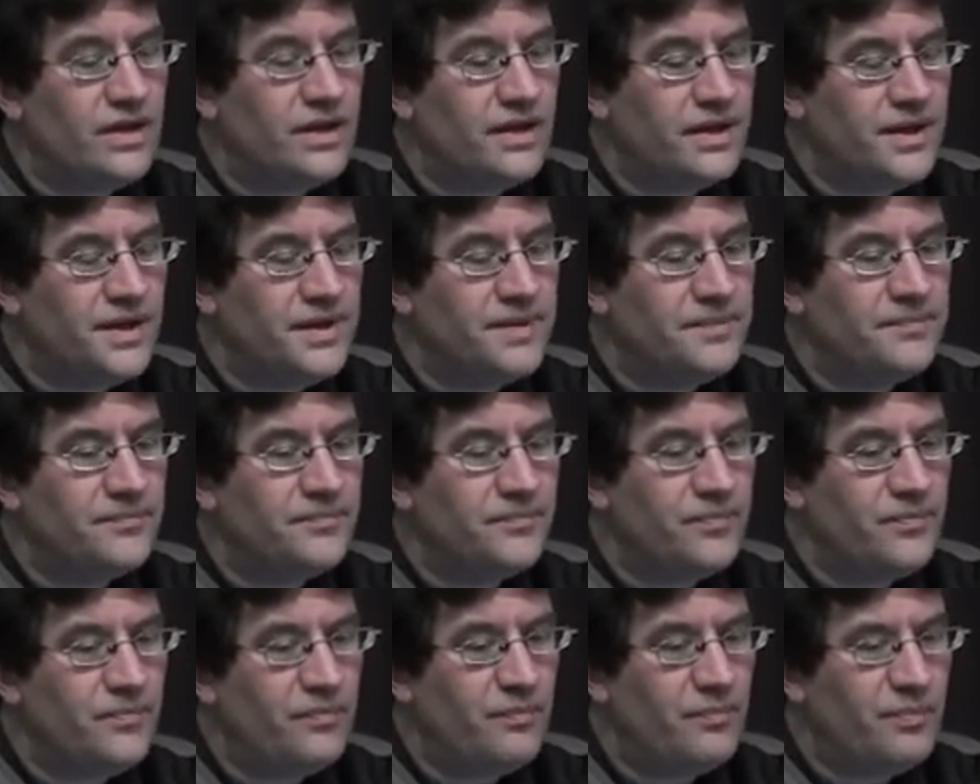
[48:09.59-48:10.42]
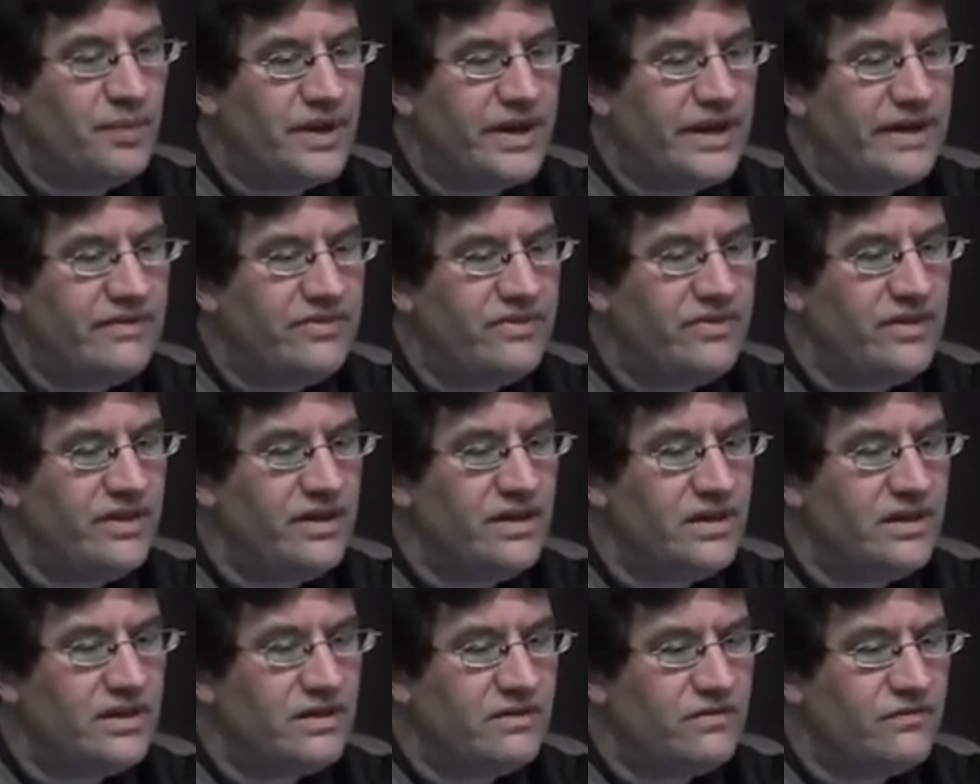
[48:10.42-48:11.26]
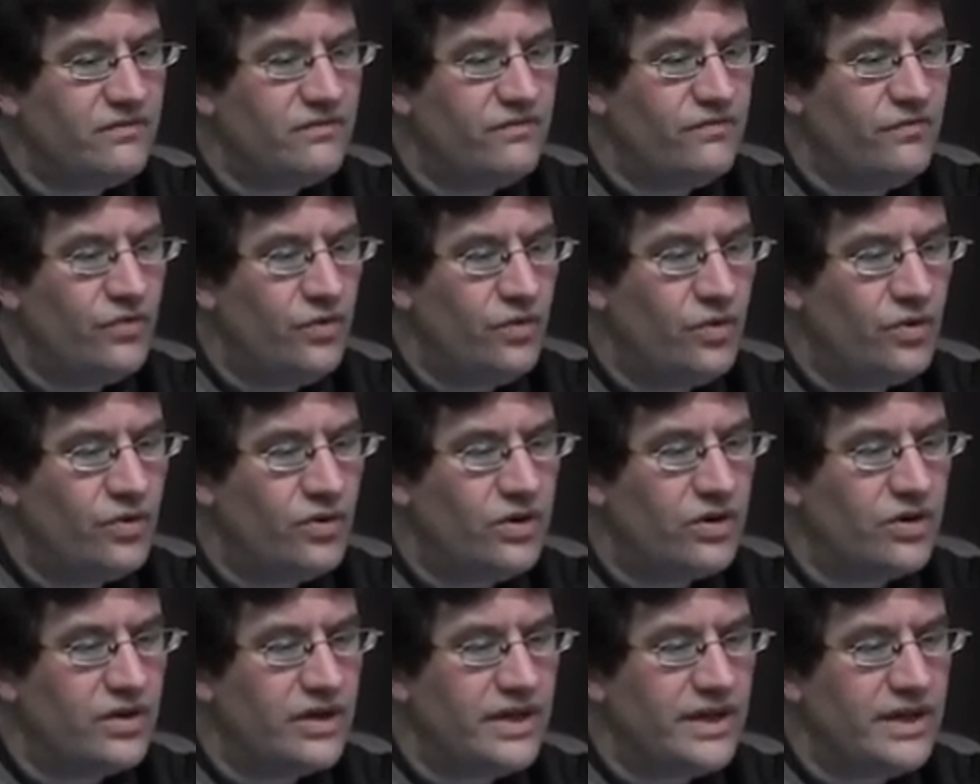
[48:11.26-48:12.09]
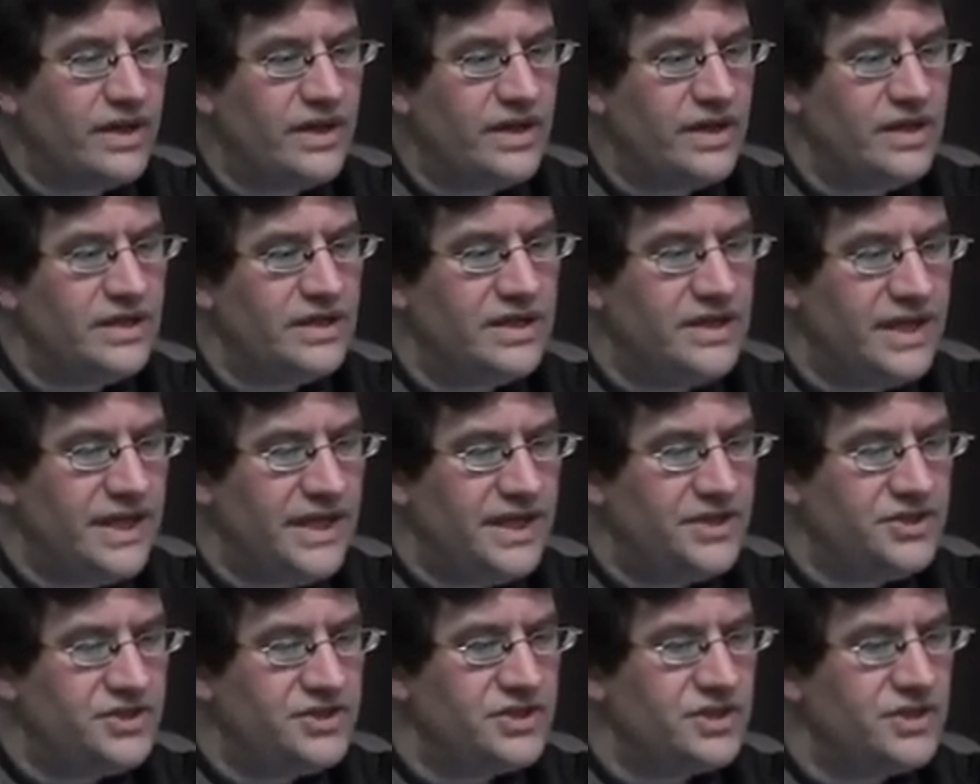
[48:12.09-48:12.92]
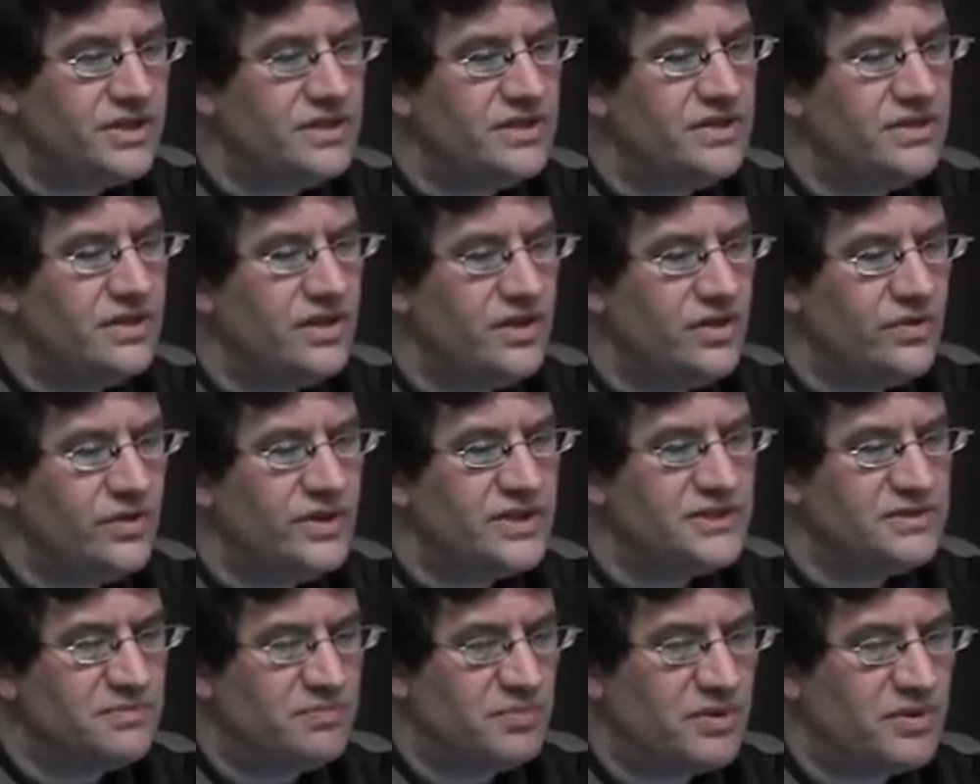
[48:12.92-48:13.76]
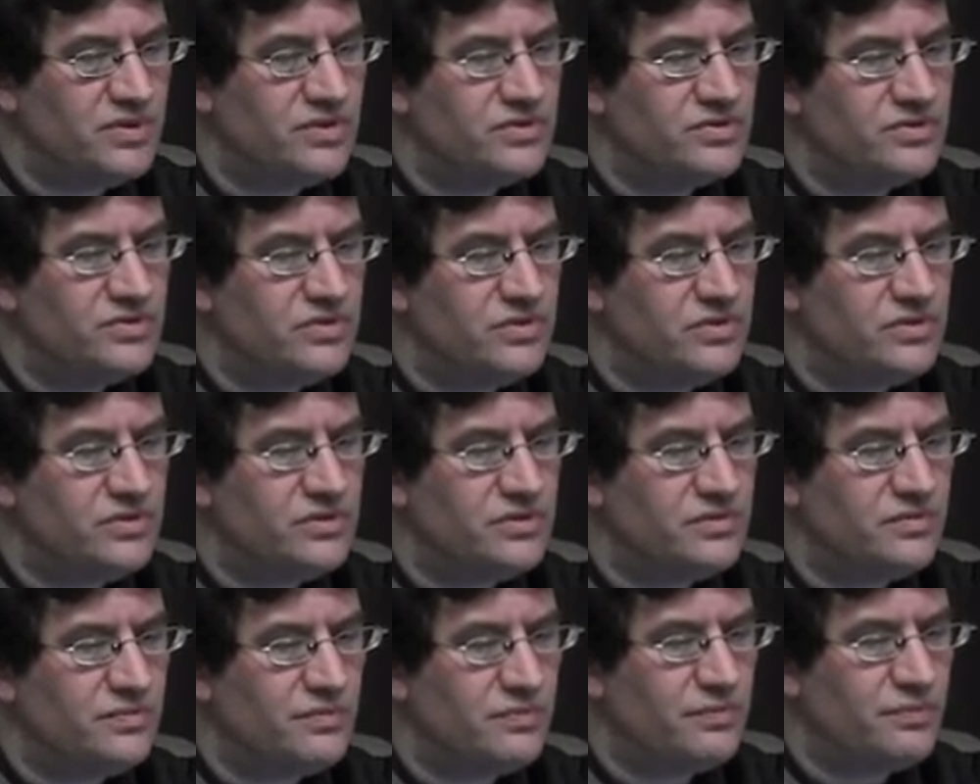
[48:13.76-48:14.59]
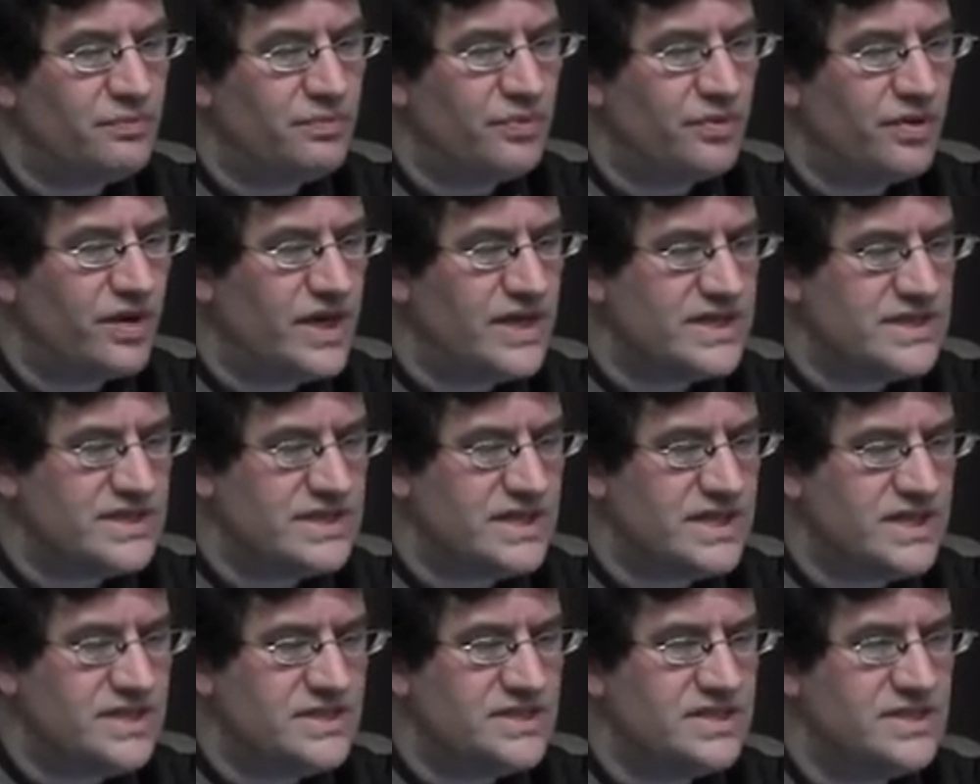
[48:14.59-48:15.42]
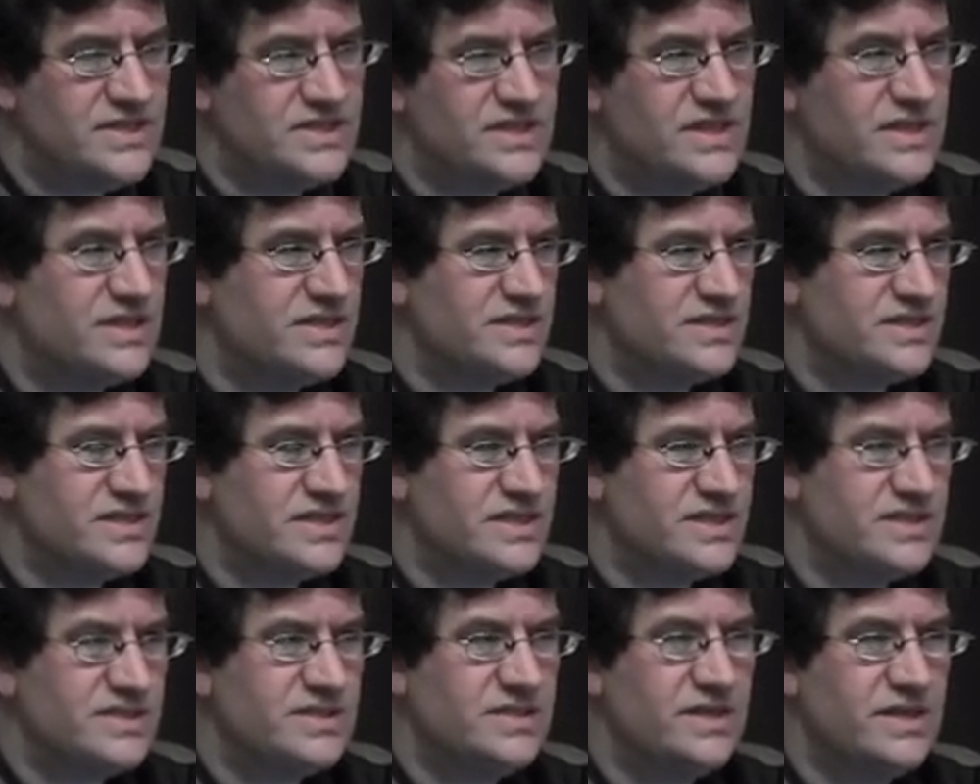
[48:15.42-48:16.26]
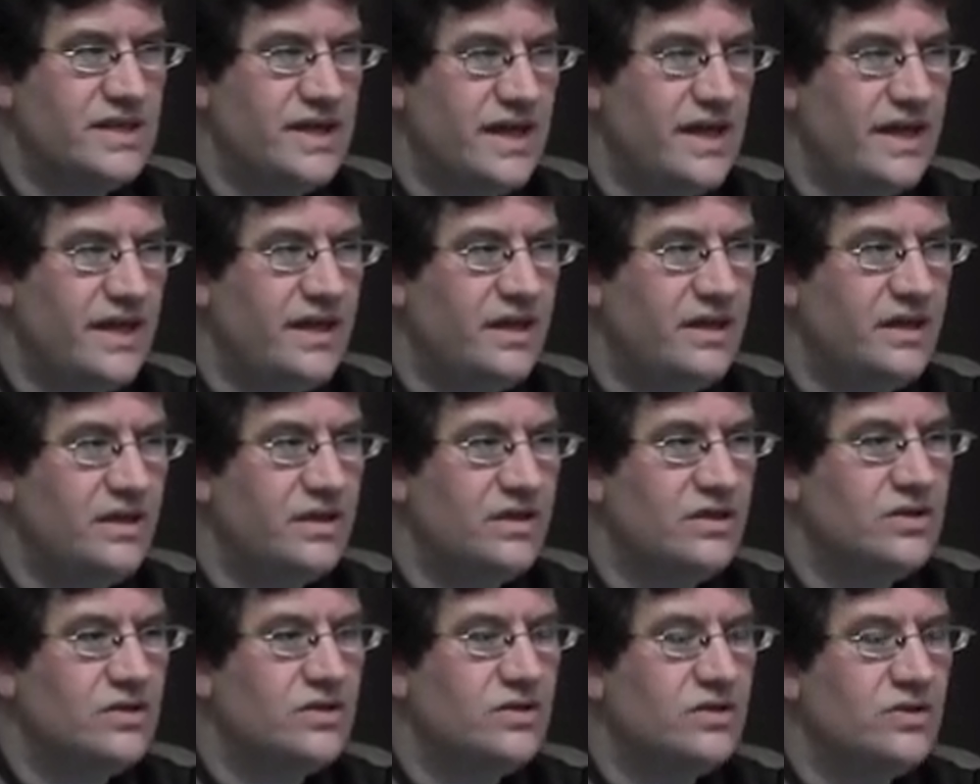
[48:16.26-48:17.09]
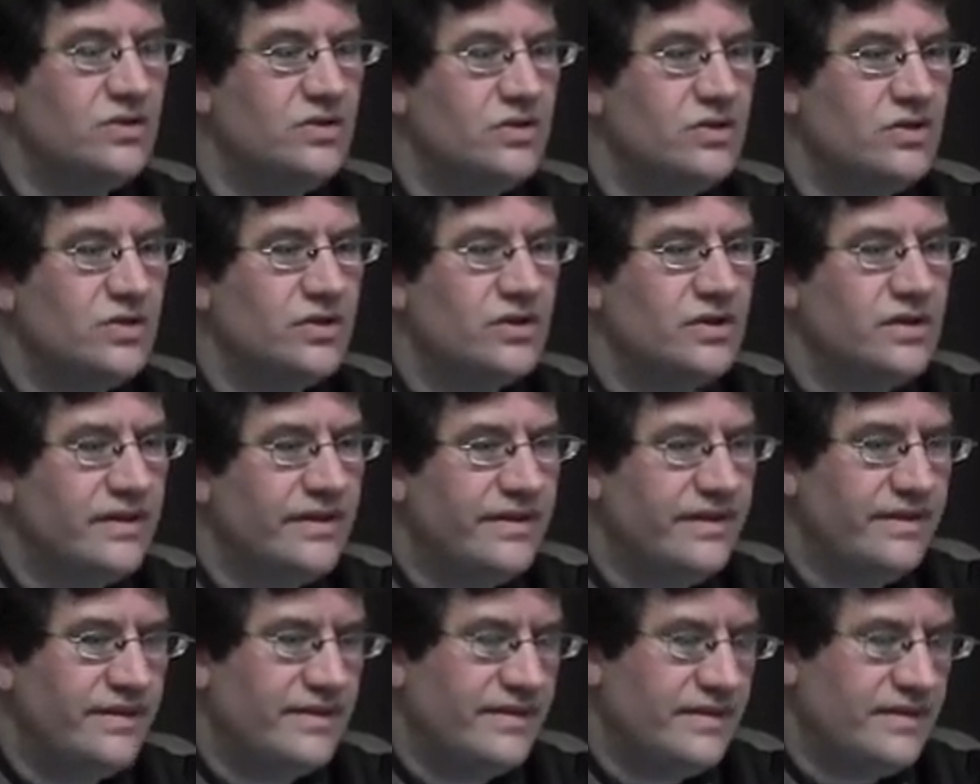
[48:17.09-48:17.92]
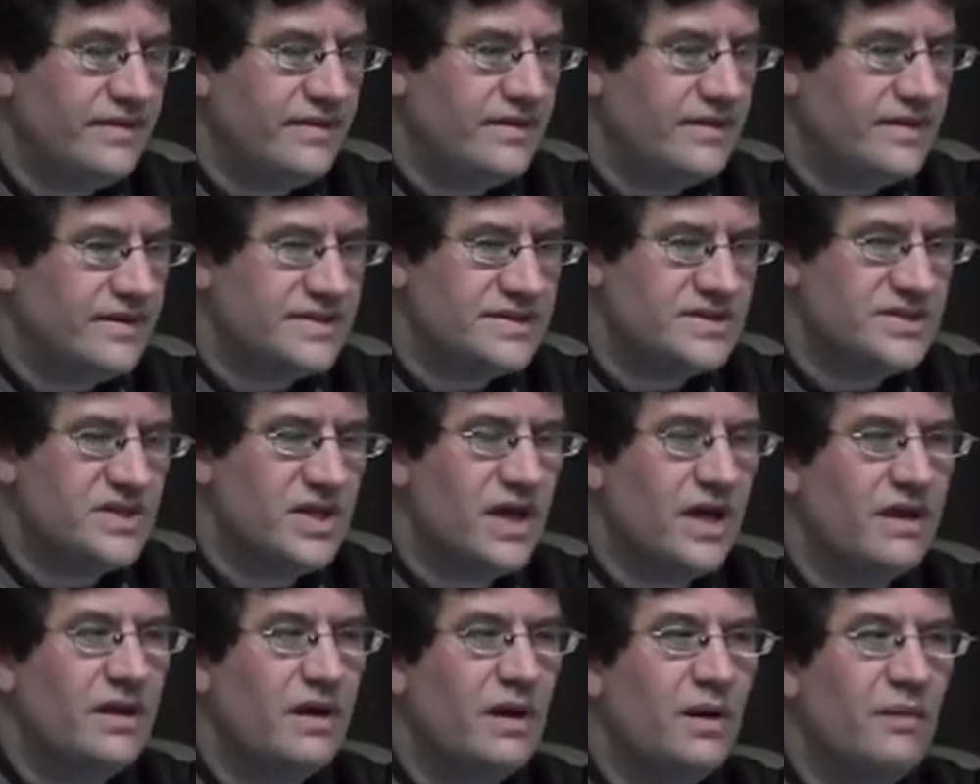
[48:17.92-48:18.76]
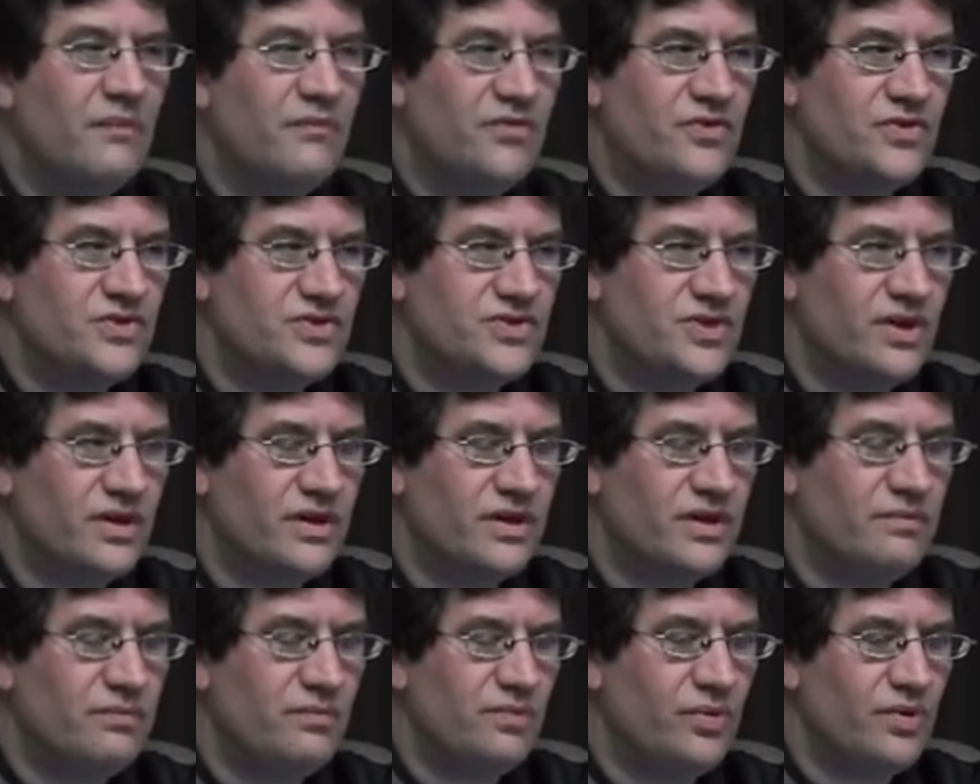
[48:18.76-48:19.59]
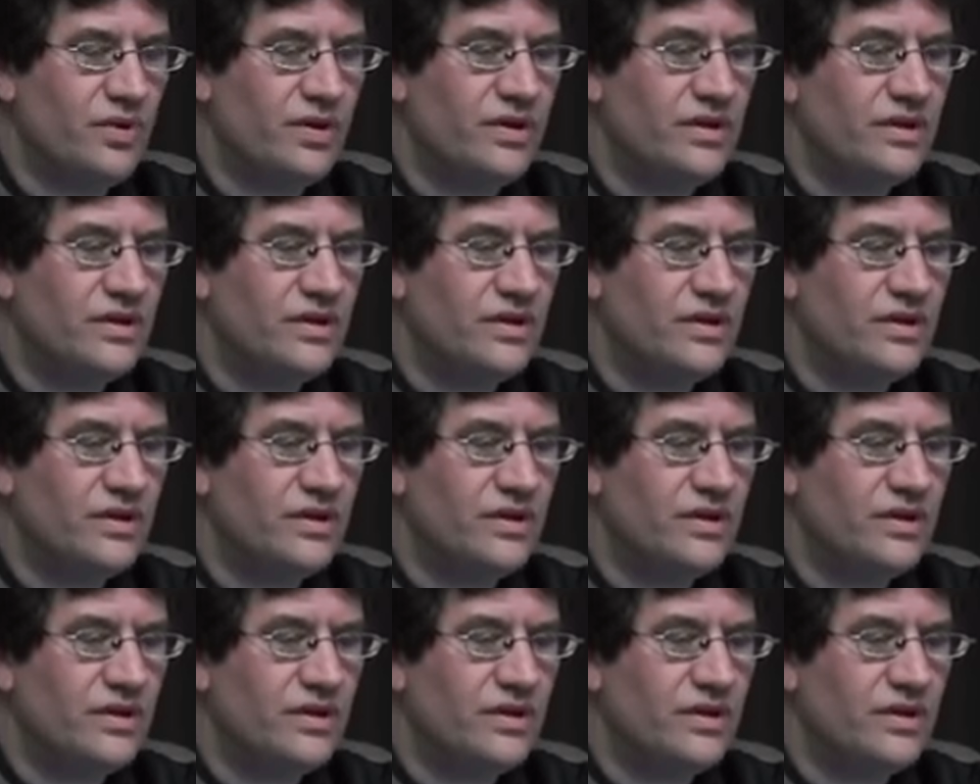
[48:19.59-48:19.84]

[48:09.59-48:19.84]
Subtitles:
but I think for engaging in the U.S. political process as it exists today, that's not a helpful starting point.